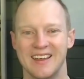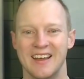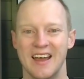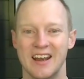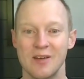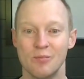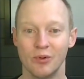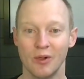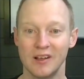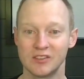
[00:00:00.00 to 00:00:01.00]
And I'm
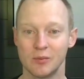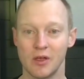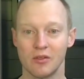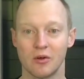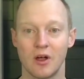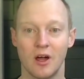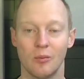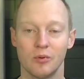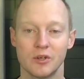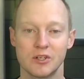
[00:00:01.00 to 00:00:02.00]
blessed to be able to
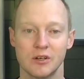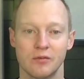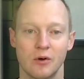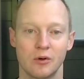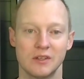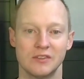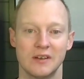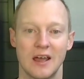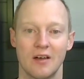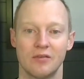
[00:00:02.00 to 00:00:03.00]
accomplish and focus and
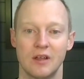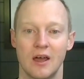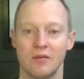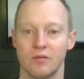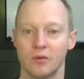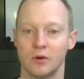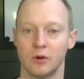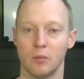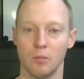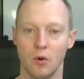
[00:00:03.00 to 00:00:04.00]
have time for
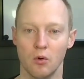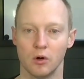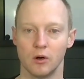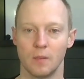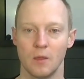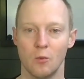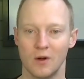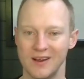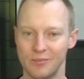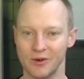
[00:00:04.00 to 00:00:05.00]
more when I
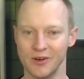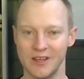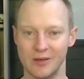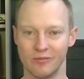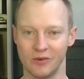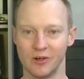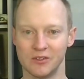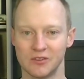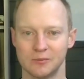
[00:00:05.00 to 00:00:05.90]
put Him first.